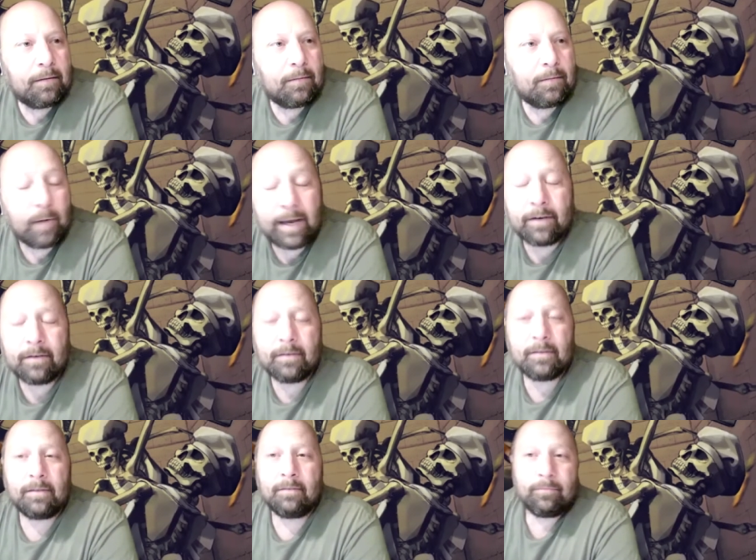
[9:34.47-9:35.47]

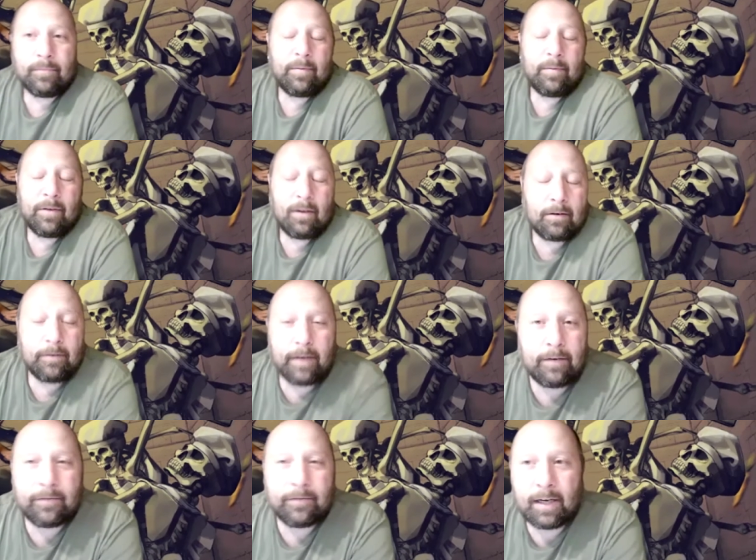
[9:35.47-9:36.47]
writers and maybe all
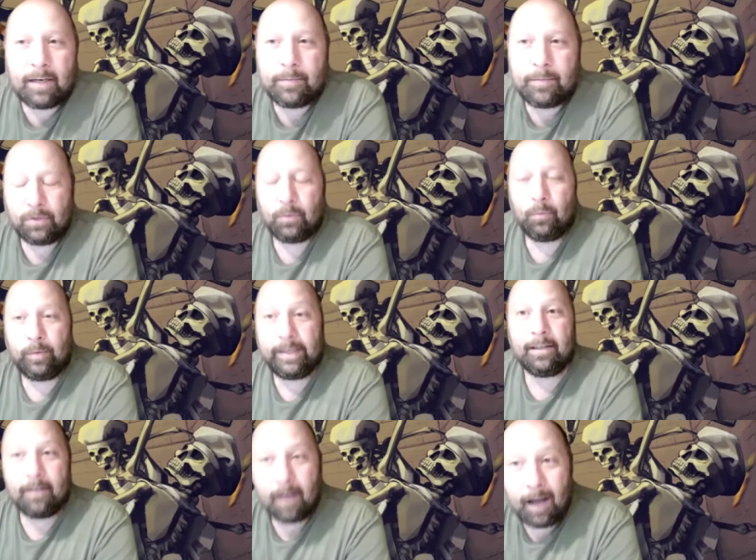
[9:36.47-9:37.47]
creative types, you know,
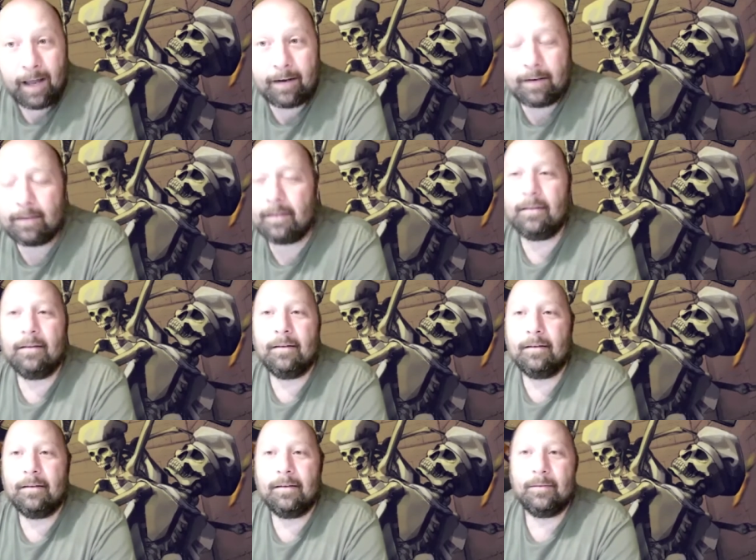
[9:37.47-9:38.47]
read a lot,
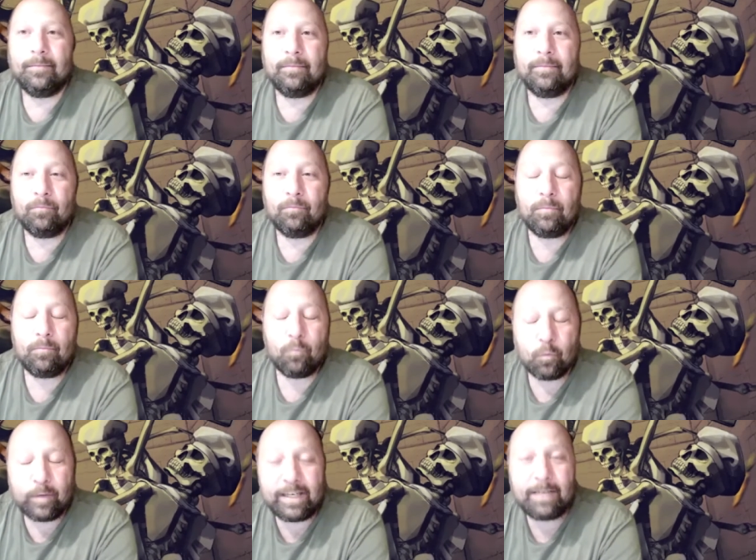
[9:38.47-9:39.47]
um,
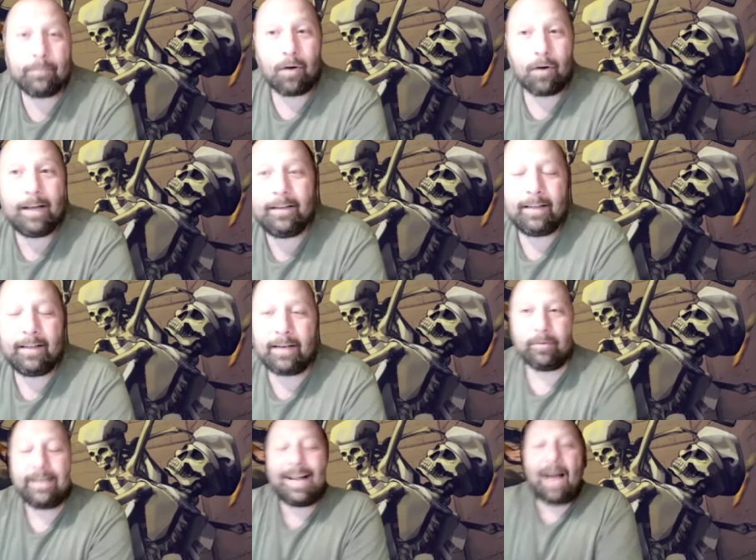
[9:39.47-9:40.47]
read broadly,
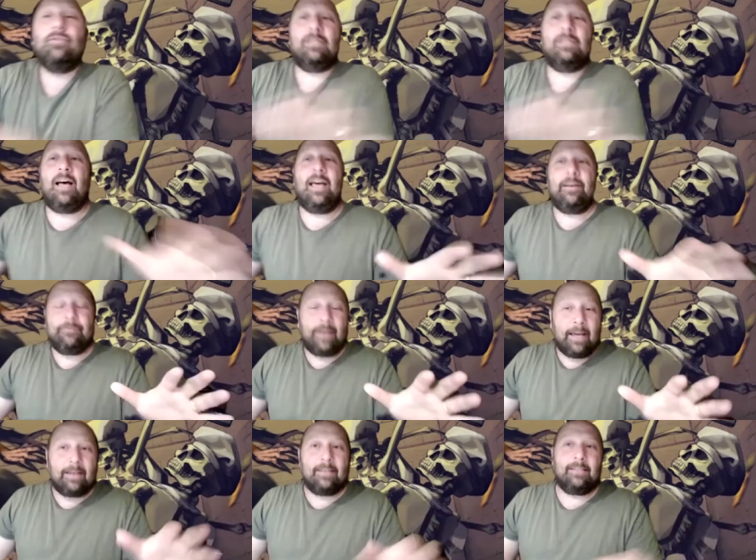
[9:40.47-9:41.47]
like read outside of
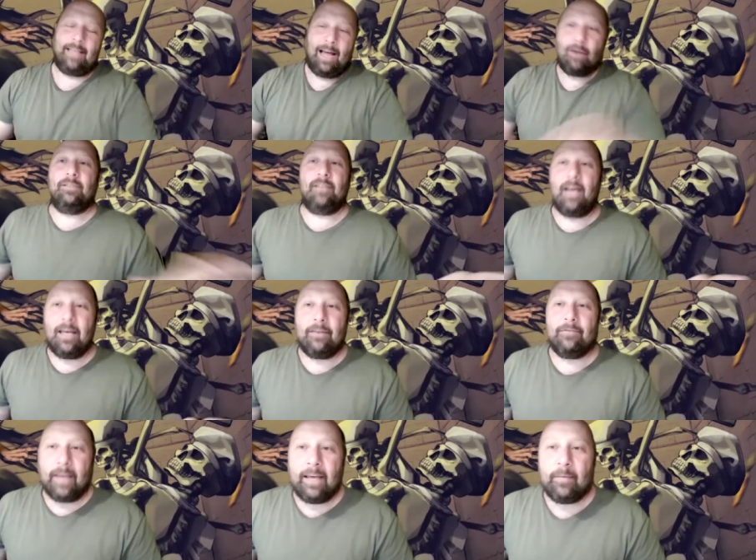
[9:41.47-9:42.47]
fantasy, outside
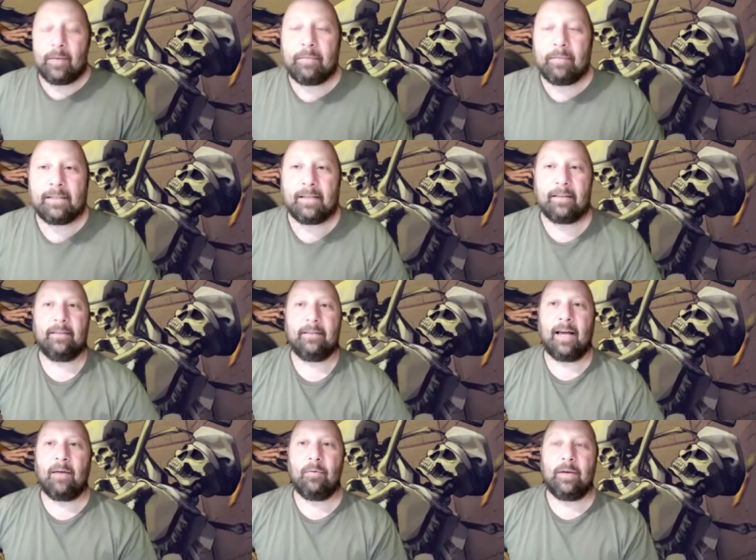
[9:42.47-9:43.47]
of gaming, because I think
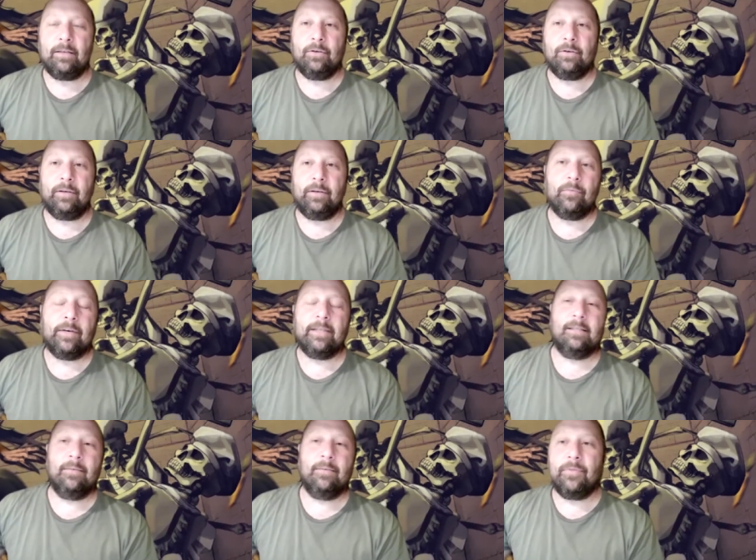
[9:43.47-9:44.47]
that way you can
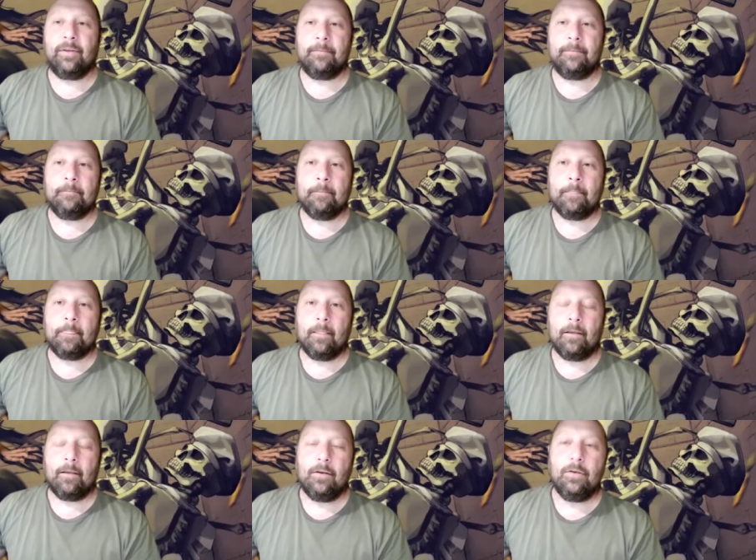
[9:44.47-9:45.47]
bring something
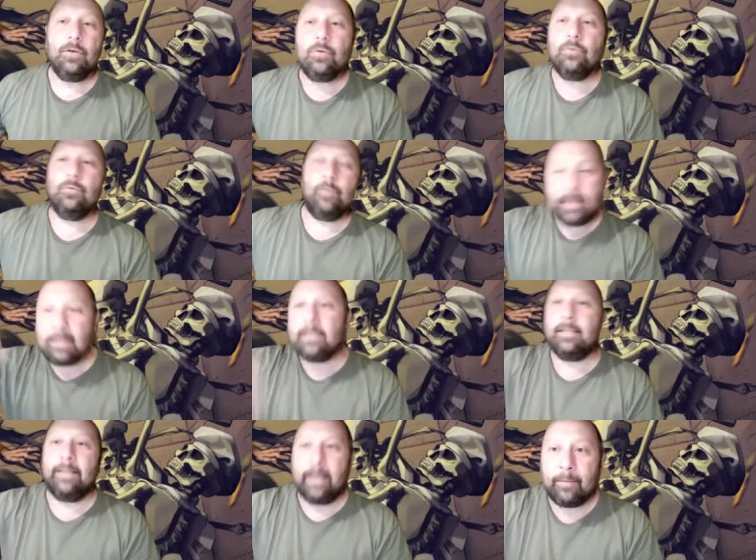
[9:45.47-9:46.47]
new
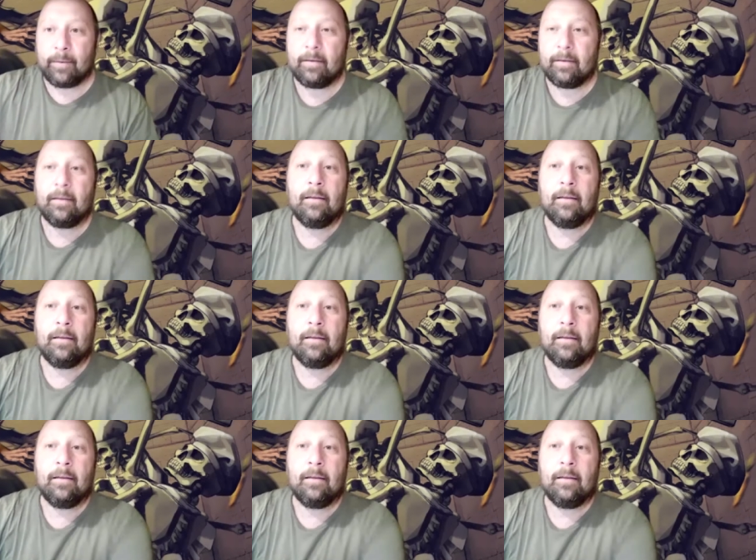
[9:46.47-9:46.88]
into gaming.